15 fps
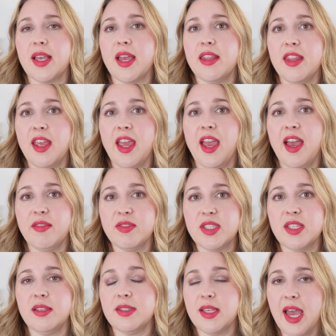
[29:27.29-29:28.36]
and they have
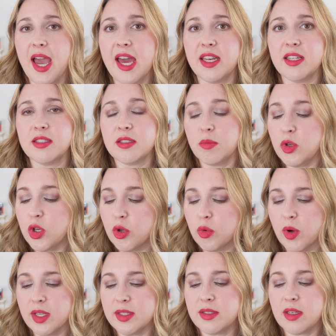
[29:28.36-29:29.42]
since added some new
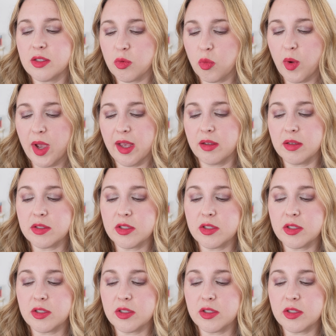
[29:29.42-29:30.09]
ones as well.